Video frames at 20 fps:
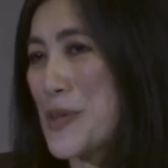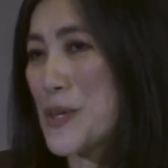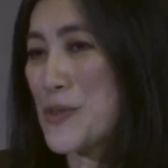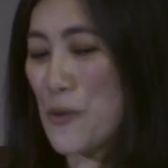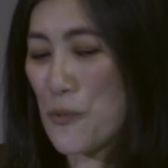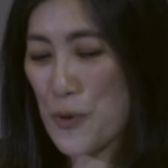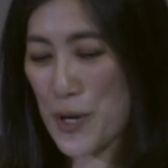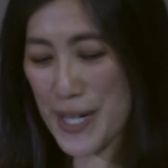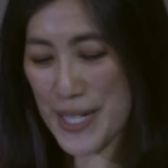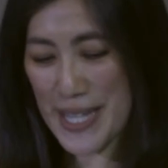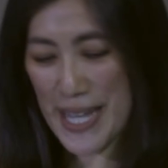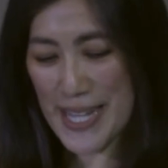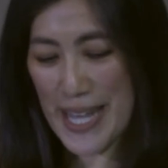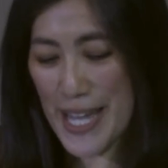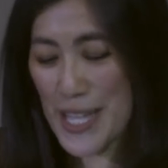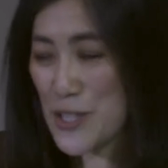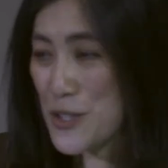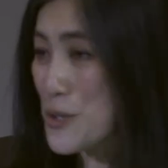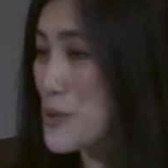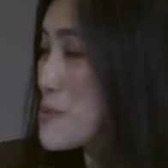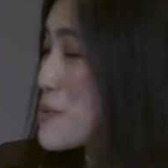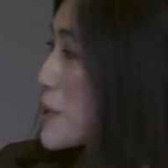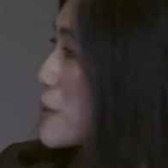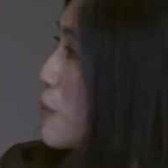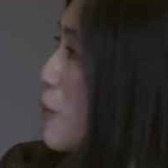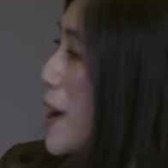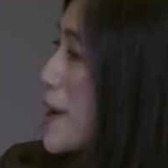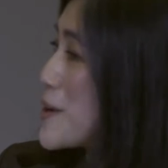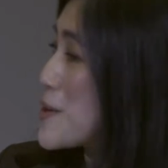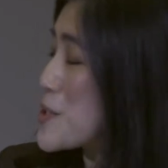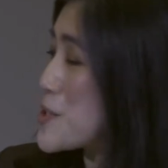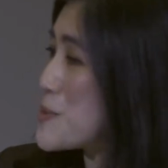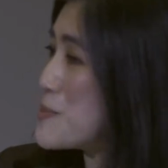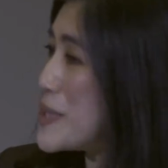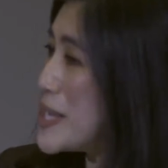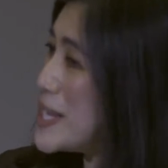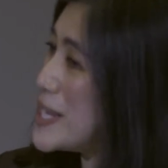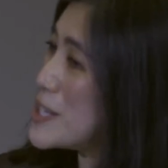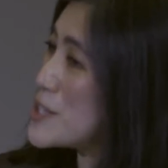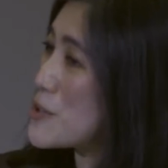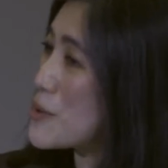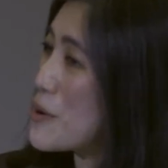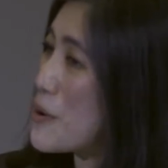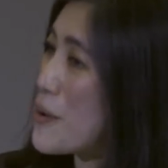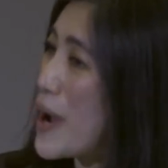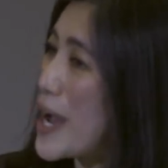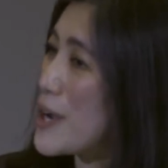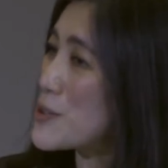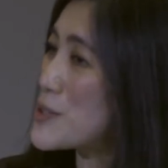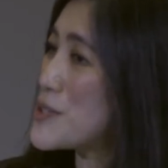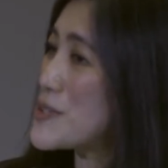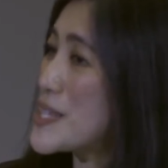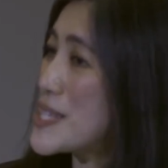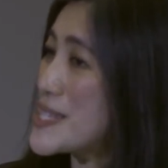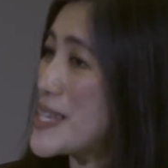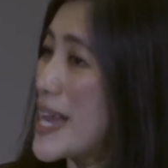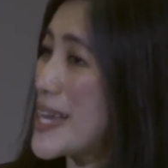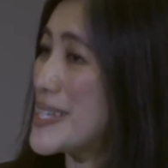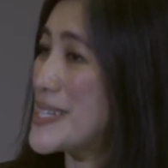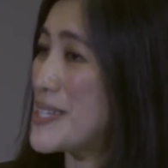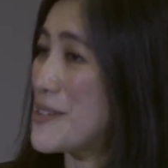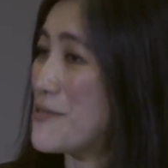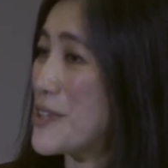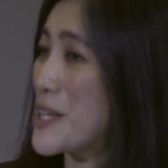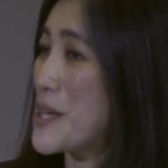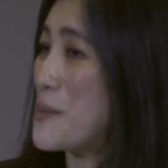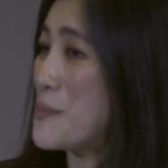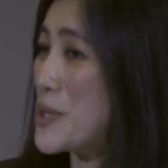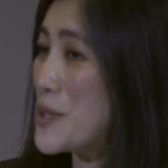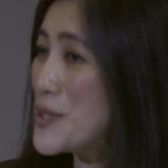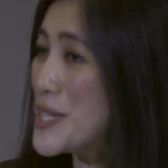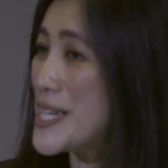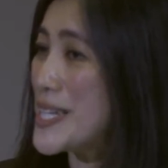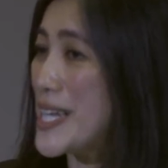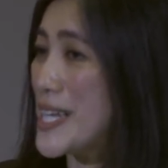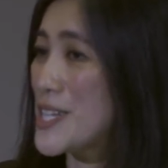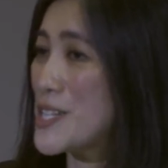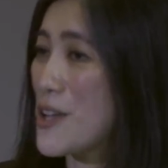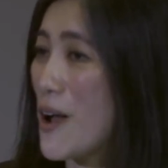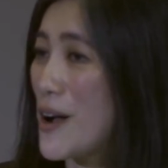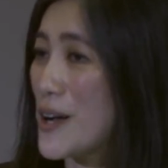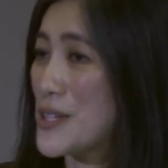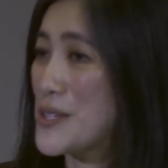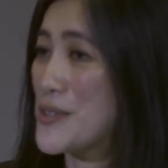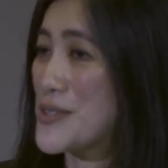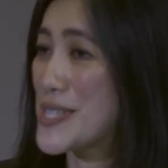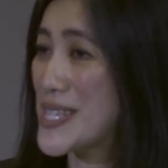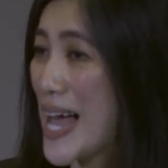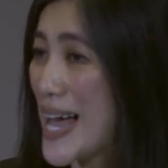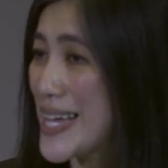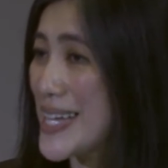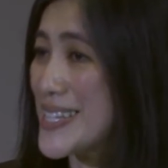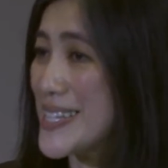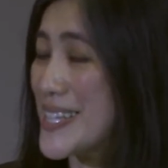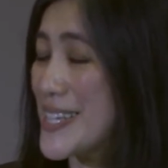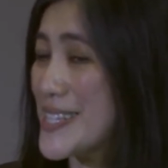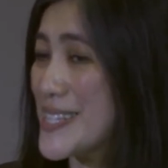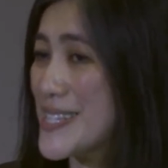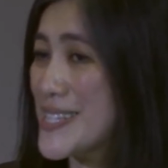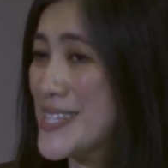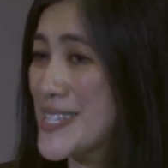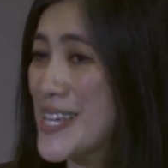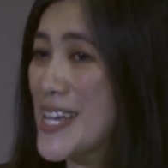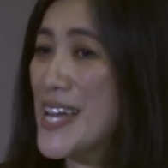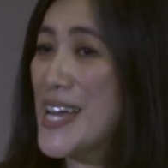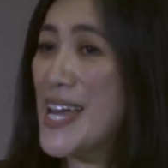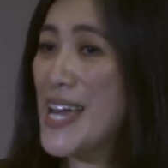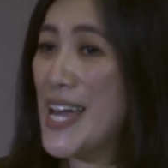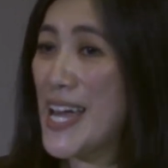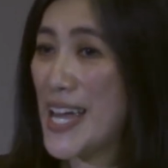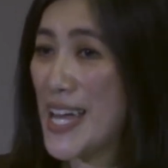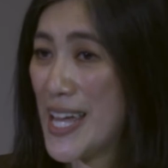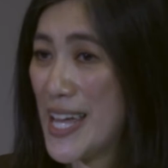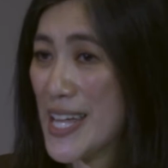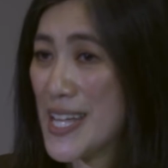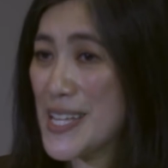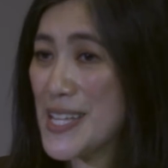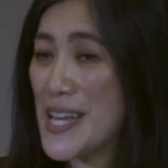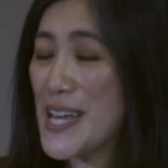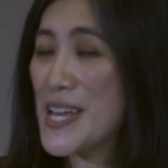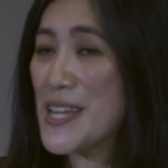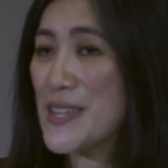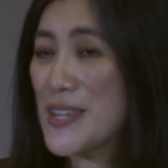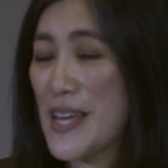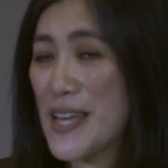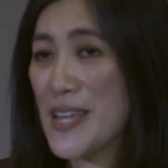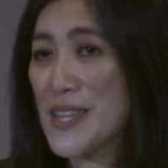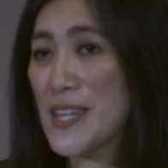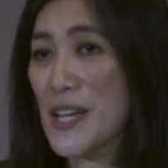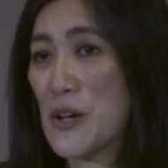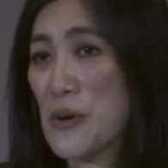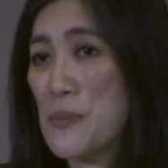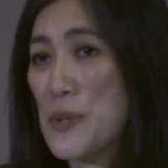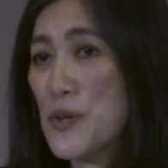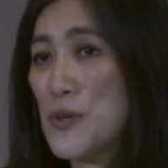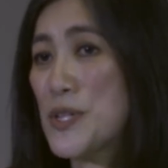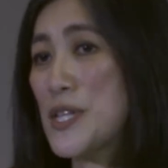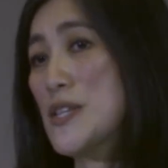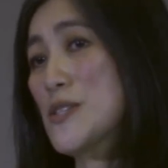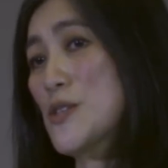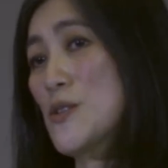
The work that I do requires me to go out to the scientific community and talk to scientists in the community.